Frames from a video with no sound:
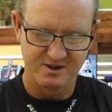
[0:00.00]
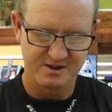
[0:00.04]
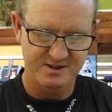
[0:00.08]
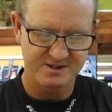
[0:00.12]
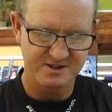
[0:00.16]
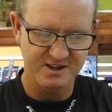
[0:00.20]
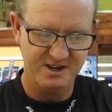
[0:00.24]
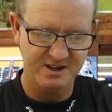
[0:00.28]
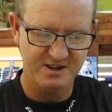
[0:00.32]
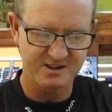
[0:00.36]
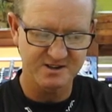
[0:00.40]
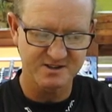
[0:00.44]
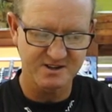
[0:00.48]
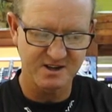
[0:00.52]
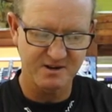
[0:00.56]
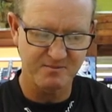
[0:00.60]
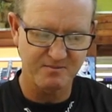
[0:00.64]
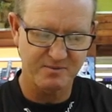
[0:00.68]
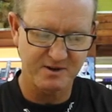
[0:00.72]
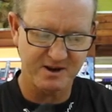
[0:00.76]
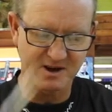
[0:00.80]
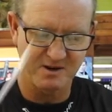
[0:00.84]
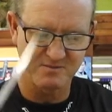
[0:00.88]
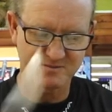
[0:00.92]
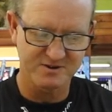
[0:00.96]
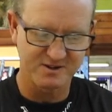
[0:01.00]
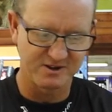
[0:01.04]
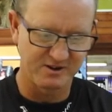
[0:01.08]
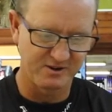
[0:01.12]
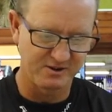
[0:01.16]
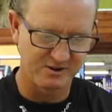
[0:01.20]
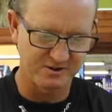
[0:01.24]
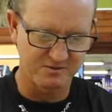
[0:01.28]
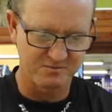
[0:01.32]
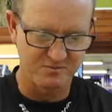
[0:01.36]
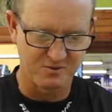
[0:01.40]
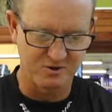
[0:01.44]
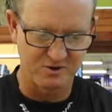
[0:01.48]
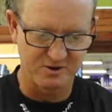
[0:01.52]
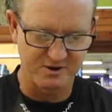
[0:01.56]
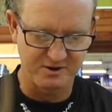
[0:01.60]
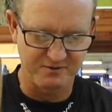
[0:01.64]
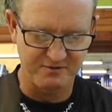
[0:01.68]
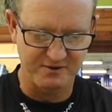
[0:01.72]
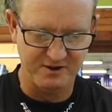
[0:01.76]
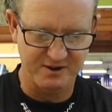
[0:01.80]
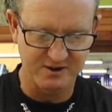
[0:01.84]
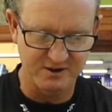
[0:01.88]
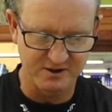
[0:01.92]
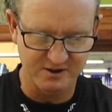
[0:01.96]
The second step becomes a lot more
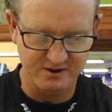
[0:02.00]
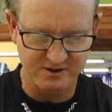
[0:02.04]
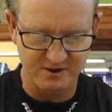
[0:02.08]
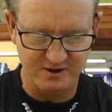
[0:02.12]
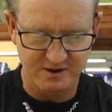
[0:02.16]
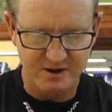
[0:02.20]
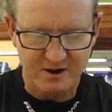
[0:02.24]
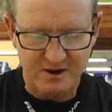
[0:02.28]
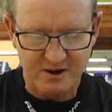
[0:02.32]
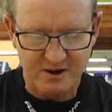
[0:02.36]
difficult.